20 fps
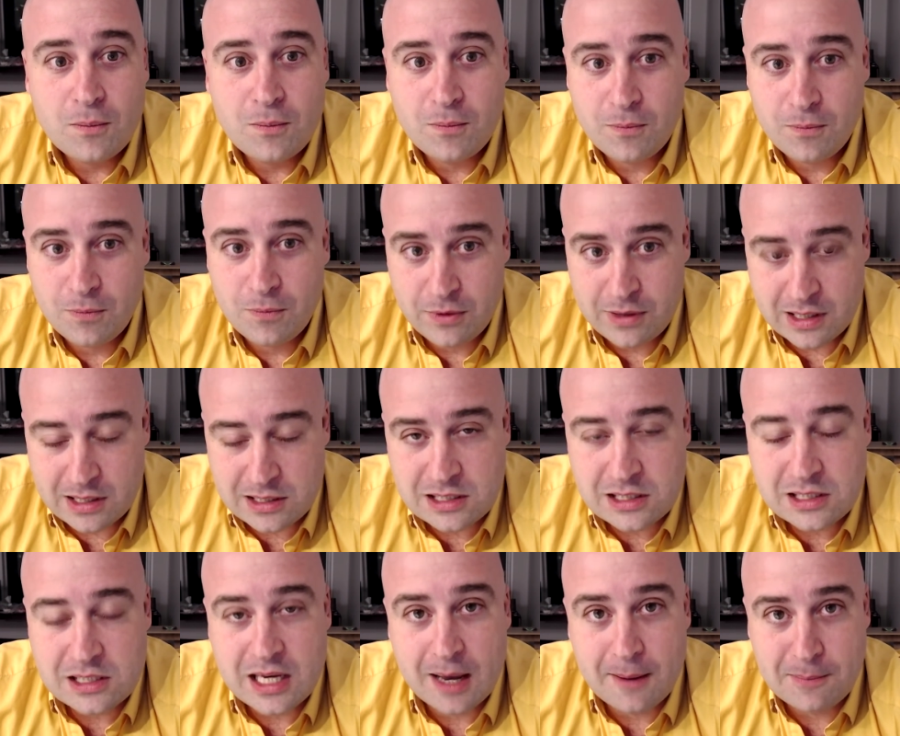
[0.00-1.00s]

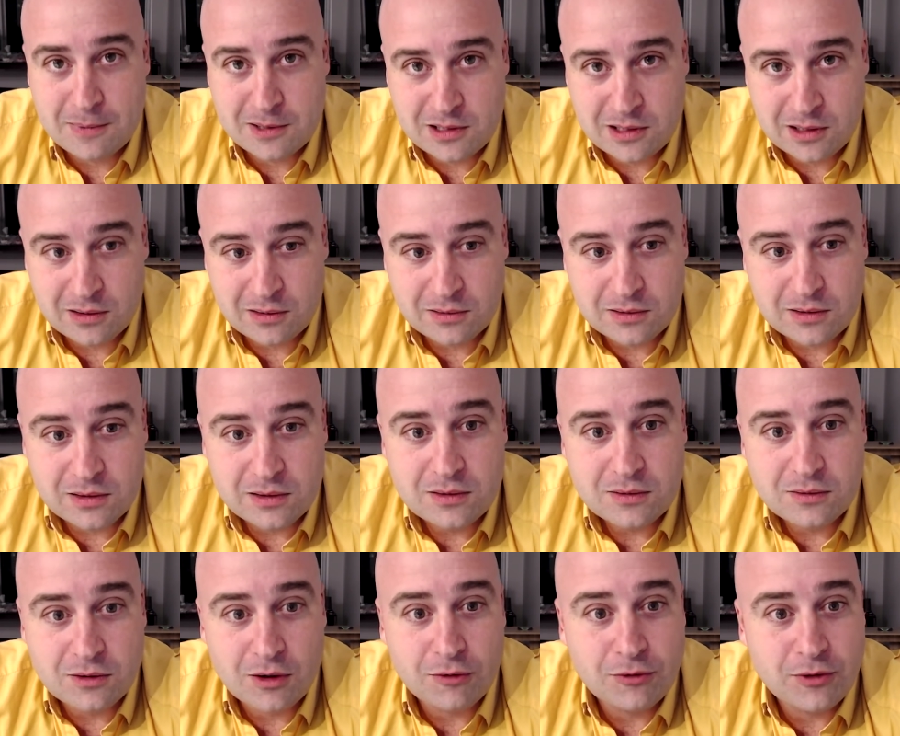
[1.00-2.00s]
This episode
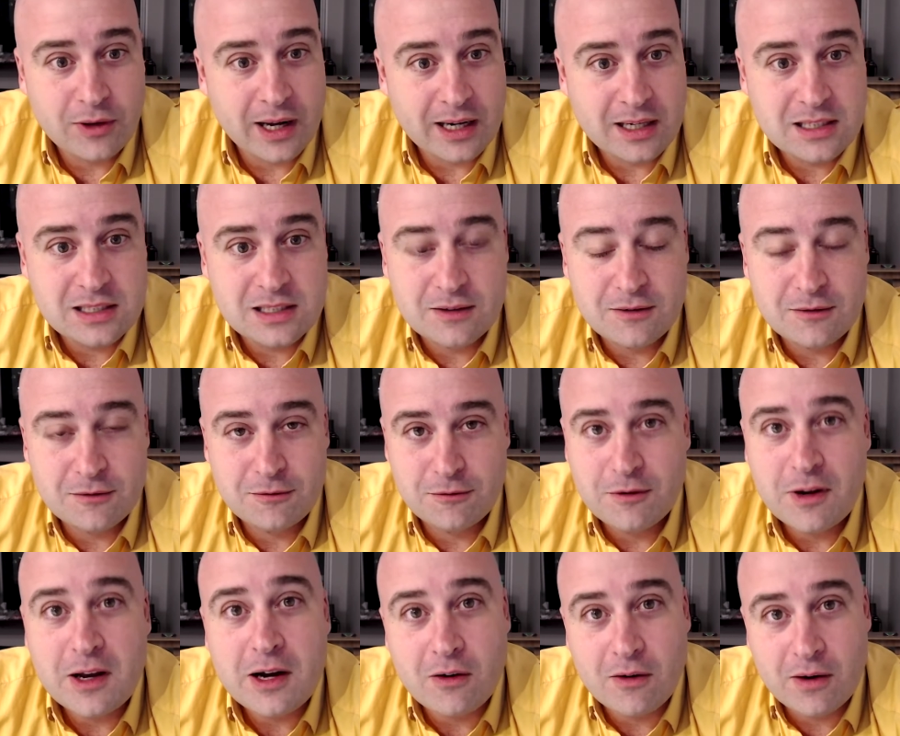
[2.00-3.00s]
reflects
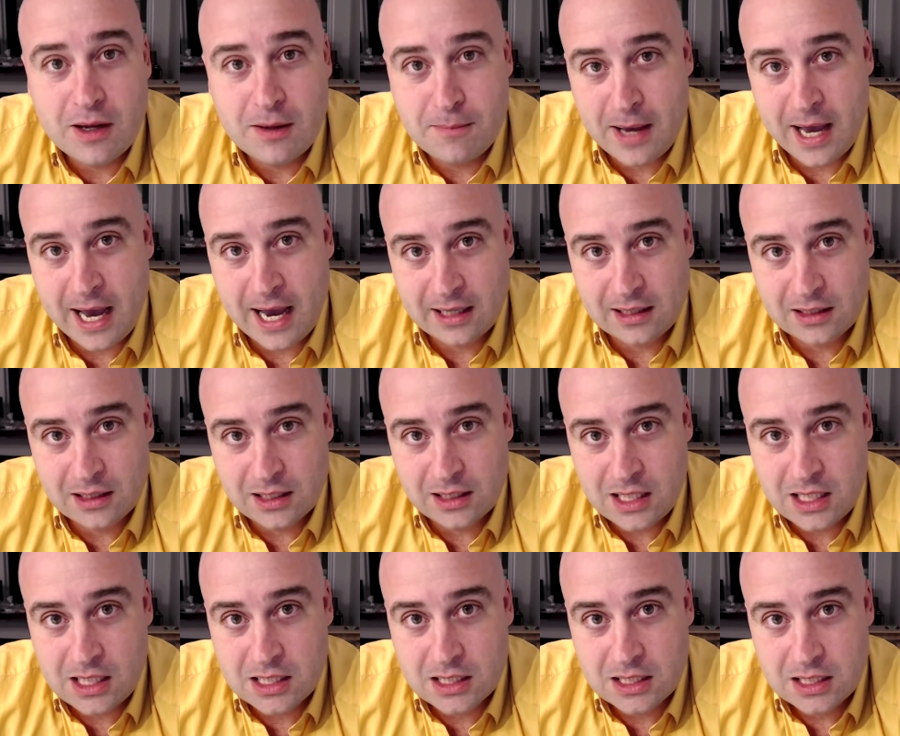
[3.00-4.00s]
very badly
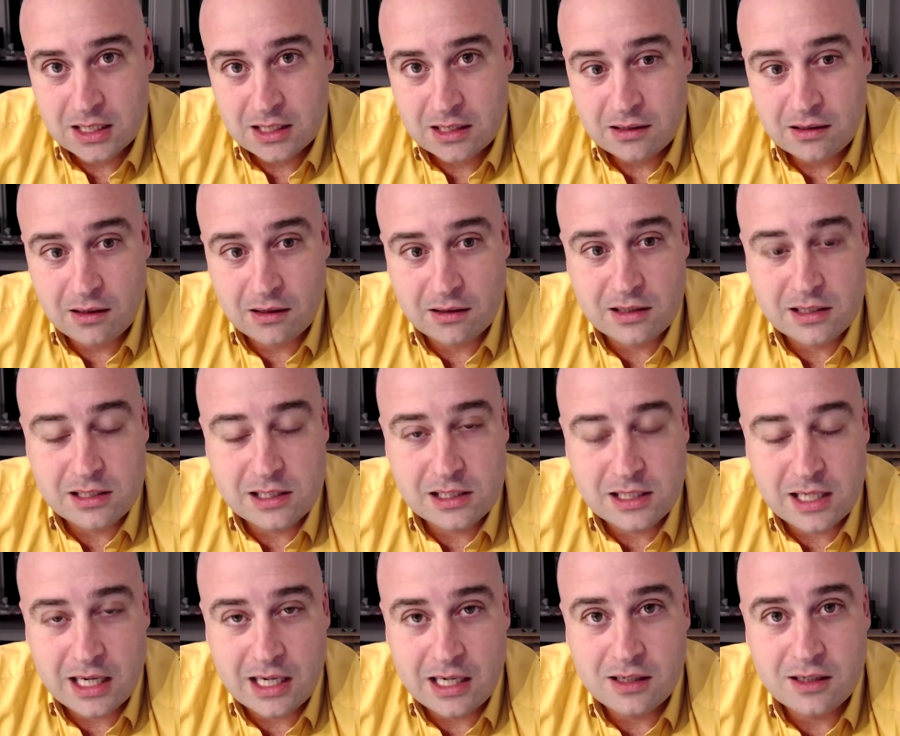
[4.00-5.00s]
on the
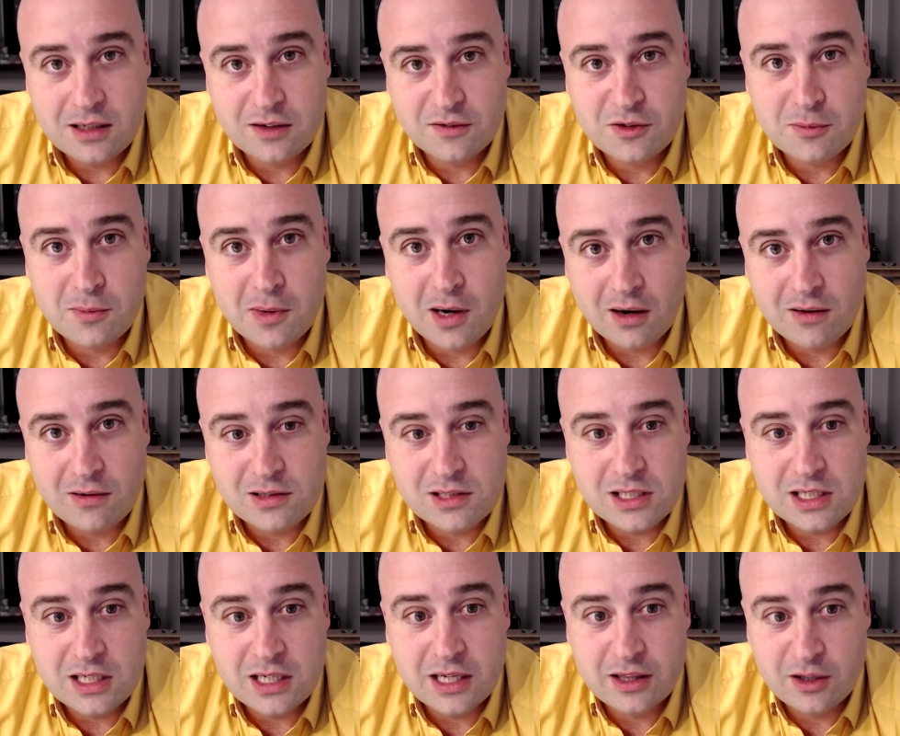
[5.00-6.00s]
state of
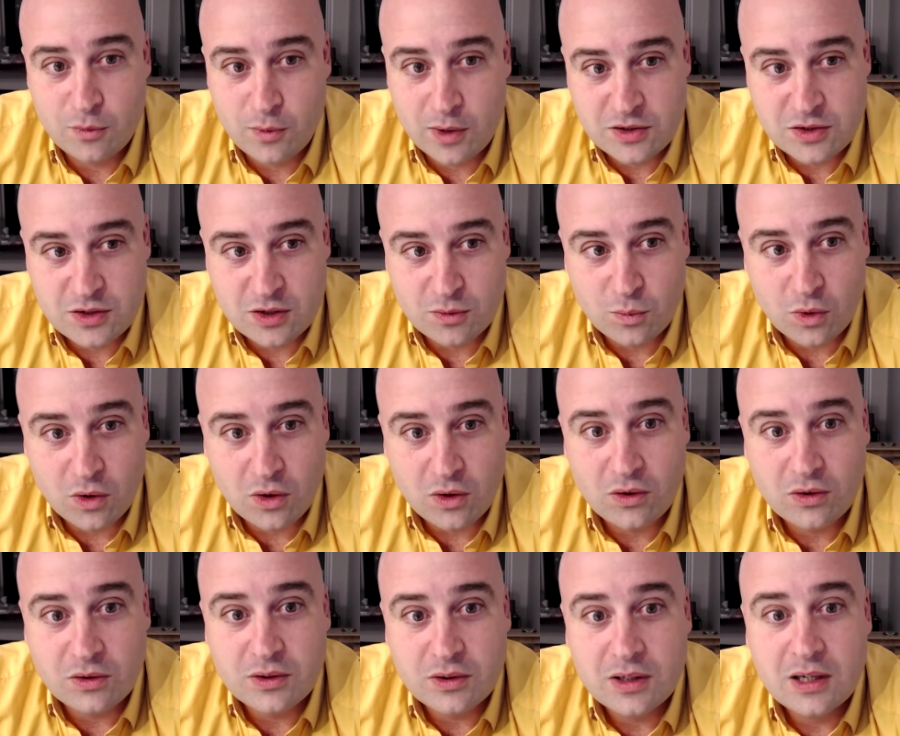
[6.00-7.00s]
democracy in the Western
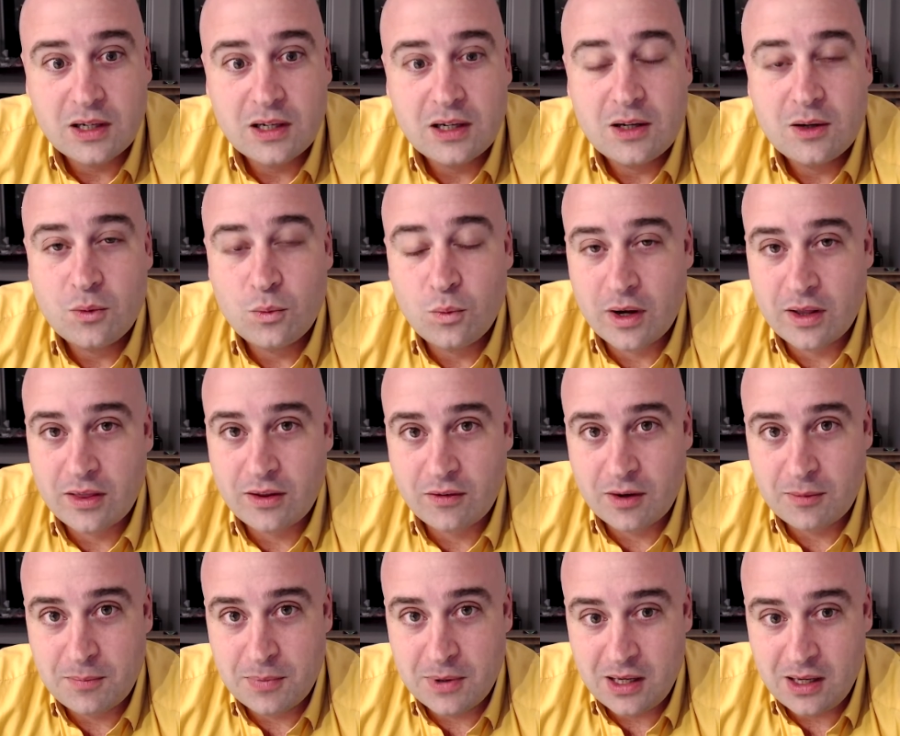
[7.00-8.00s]
world, whether
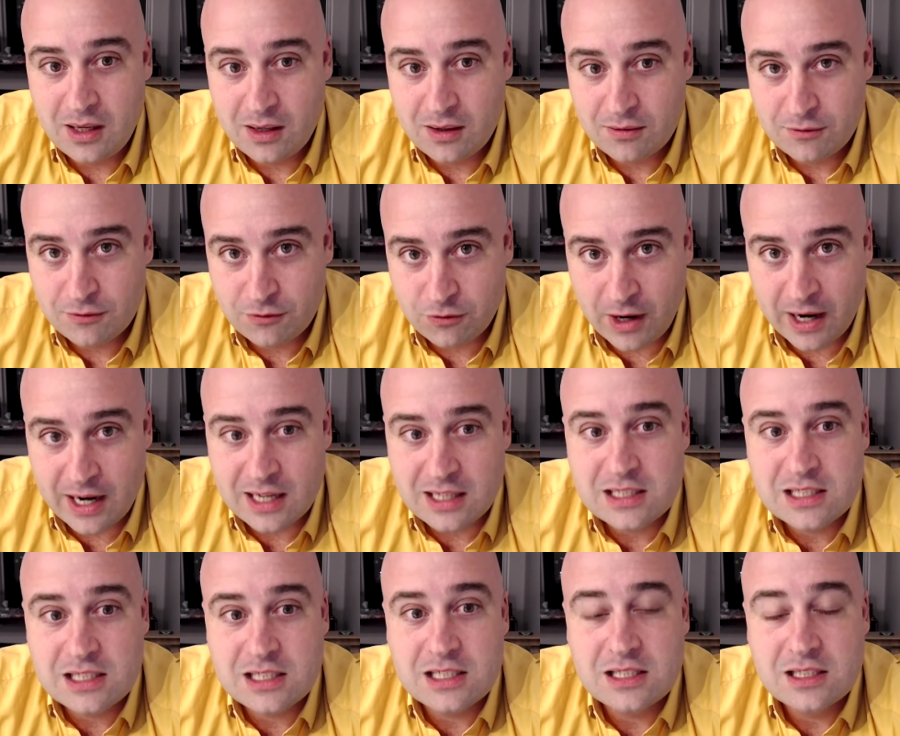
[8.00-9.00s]
it be
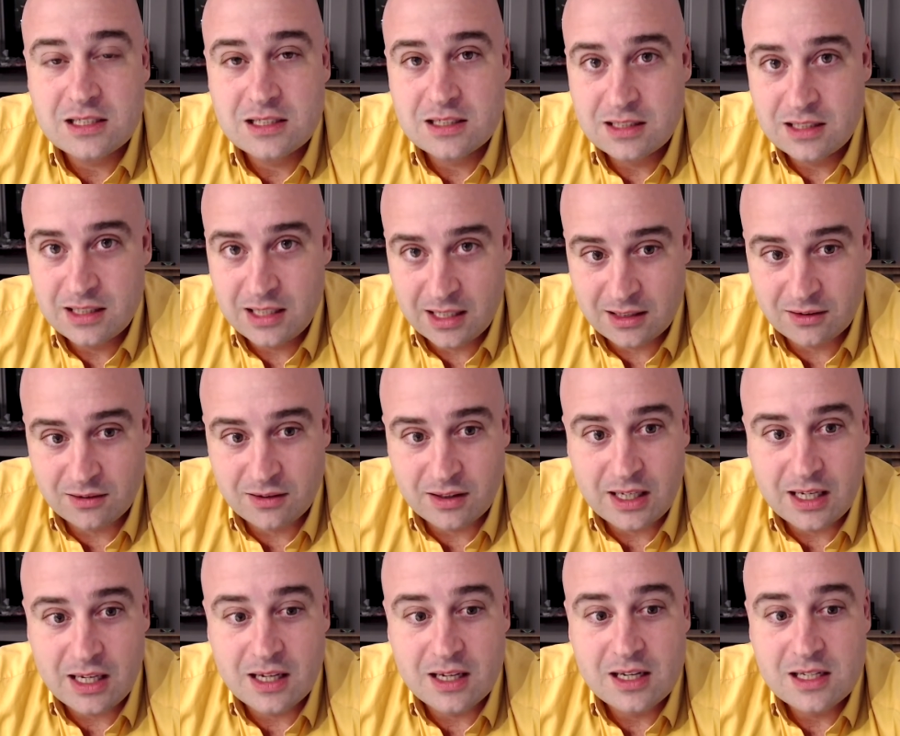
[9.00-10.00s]
France,
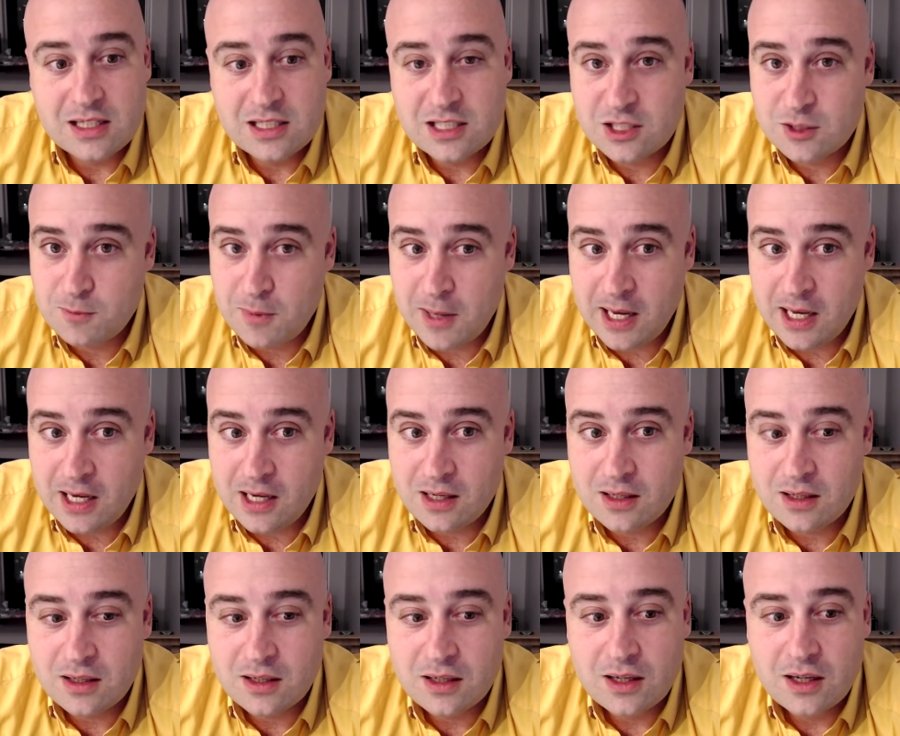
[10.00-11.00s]
Italy,
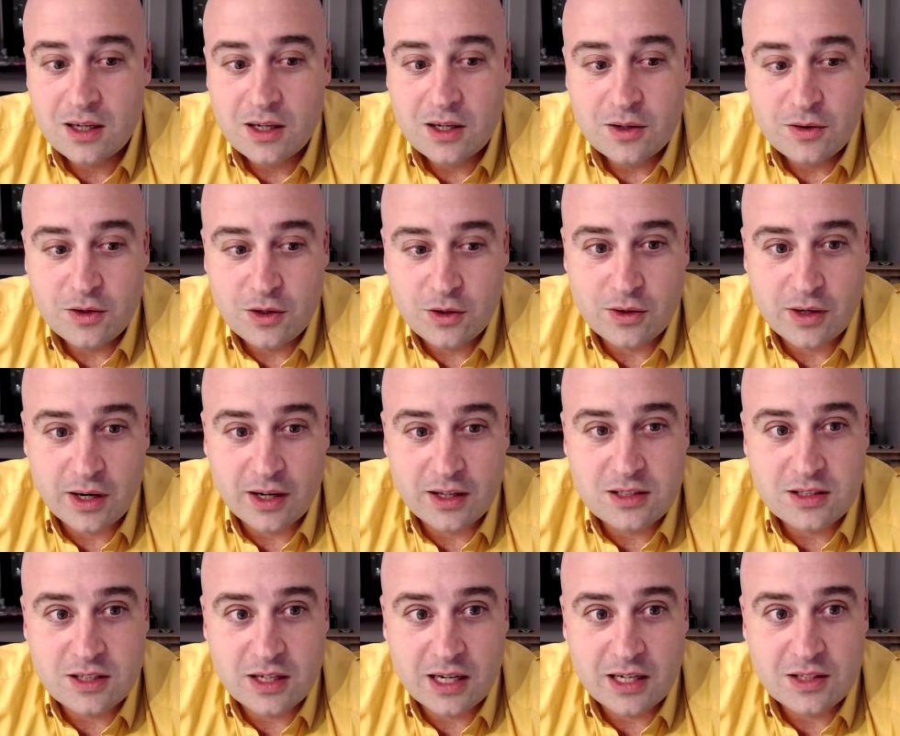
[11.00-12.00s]
Spain, the United
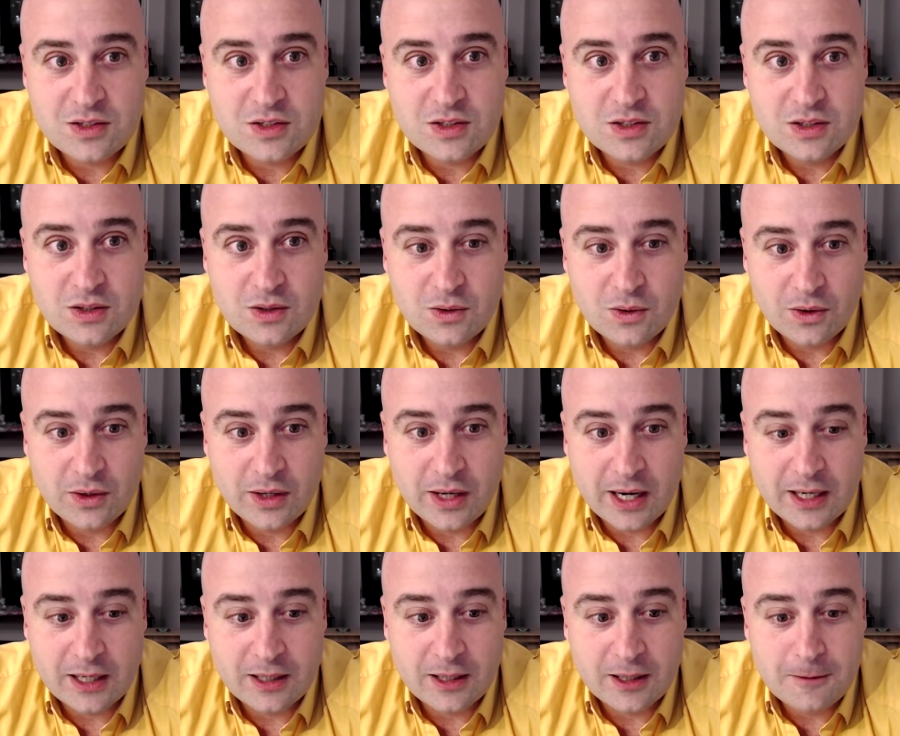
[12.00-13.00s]
States, or
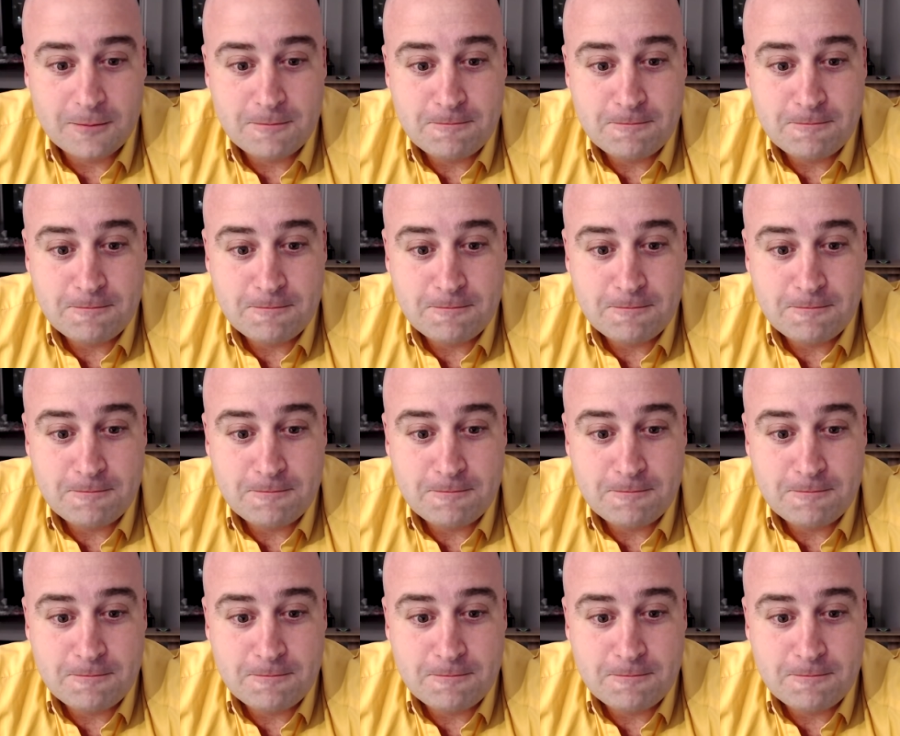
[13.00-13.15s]
Canada.